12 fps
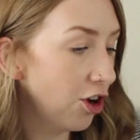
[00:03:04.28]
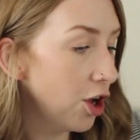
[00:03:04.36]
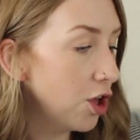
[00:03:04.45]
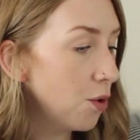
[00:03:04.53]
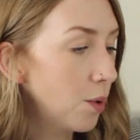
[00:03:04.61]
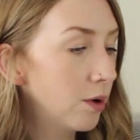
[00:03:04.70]
show
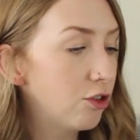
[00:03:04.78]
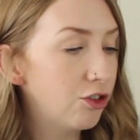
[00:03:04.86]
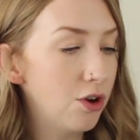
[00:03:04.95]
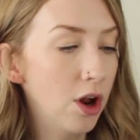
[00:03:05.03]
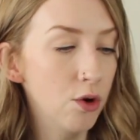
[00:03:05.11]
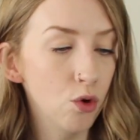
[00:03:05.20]
you
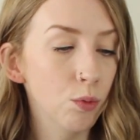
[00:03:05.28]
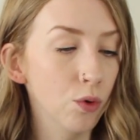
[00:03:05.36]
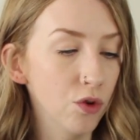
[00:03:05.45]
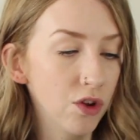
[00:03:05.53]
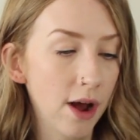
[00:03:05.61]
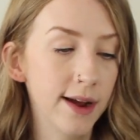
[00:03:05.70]
a
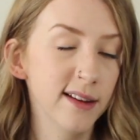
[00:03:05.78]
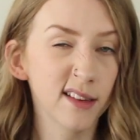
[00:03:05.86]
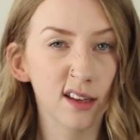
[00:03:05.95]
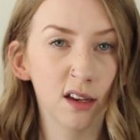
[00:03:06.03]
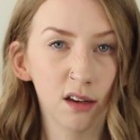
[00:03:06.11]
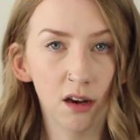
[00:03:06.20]
normal
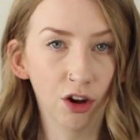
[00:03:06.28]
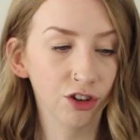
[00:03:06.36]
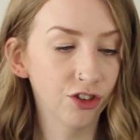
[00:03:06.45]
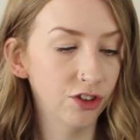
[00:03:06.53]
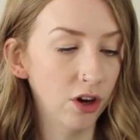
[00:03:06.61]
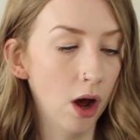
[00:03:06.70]
sized
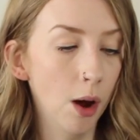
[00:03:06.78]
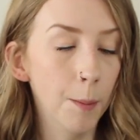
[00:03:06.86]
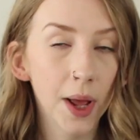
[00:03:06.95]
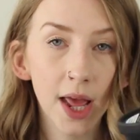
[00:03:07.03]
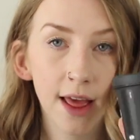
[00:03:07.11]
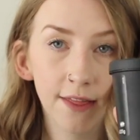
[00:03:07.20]
Lush tub,
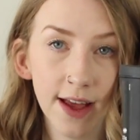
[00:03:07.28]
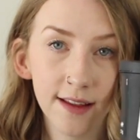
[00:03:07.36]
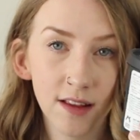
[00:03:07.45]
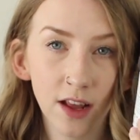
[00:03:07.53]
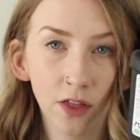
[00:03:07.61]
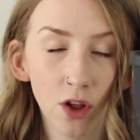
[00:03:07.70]

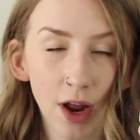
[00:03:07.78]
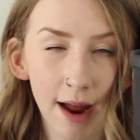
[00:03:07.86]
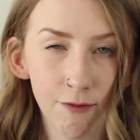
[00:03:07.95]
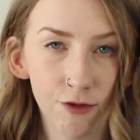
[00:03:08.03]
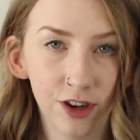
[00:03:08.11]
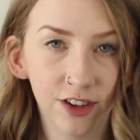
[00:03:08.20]
that's like the
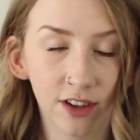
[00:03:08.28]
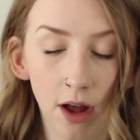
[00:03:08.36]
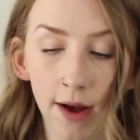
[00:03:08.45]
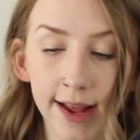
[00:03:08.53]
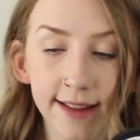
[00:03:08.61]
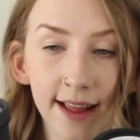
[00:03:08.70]
average
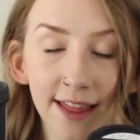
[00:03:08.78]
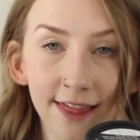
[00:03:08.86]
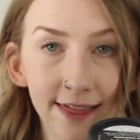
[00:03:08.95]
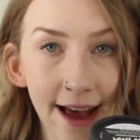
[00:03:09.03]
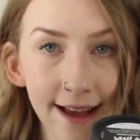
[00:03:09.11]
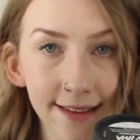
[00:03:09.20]
size.
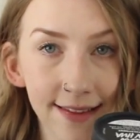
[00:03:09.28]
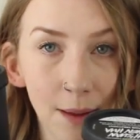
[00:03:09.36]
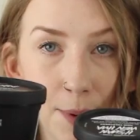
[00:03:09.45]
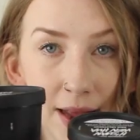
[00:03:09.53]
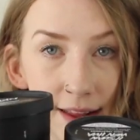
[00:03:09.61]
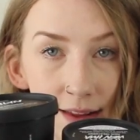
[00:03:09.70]
That's the
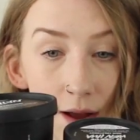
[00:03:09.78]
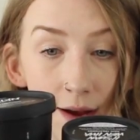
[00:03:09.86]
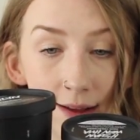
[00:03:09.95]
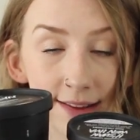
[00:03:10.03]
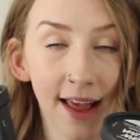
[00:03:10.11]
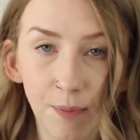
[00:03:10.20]
big
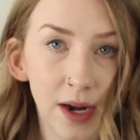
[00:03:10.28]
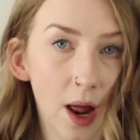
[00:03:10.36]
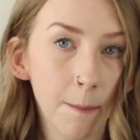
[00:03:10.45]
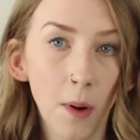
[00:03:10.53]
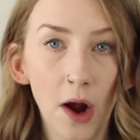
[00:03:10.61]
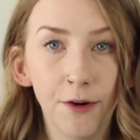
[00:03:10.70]
size. I've been
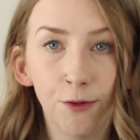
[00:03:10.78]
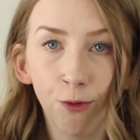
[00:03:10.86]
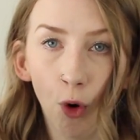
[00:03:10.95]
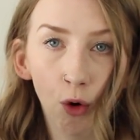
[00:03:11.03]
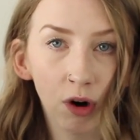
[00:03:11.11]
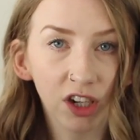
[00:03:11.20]
like buying
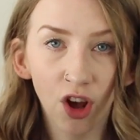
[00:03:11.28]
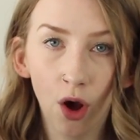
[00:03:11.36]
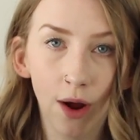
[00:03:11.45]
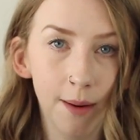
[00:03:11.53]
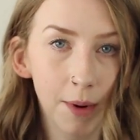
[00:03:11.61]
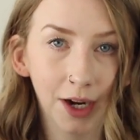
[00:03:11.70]
four at a
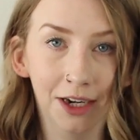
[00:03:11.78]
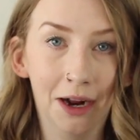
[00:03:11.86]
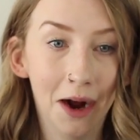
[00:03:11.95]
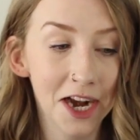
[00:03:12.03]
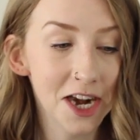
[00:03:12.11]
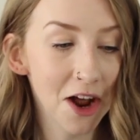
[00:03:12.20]
time. I
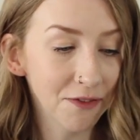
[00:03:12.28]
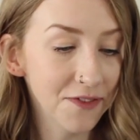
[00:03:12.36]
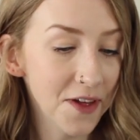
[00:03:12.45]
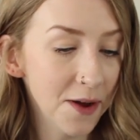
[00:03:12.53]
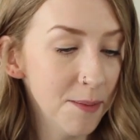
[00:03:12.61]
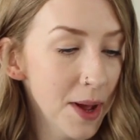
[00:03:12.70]

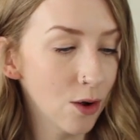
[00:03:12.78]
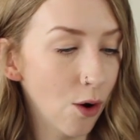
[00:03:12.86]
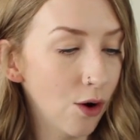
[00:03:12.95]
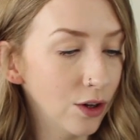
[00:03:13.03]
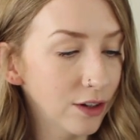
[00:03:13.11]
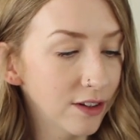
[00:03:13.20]
love them. It's
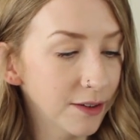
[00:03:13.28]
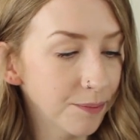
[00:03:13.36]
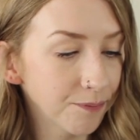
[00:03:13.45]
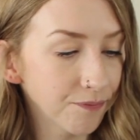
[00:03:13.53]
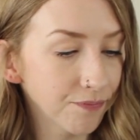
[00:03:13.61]
got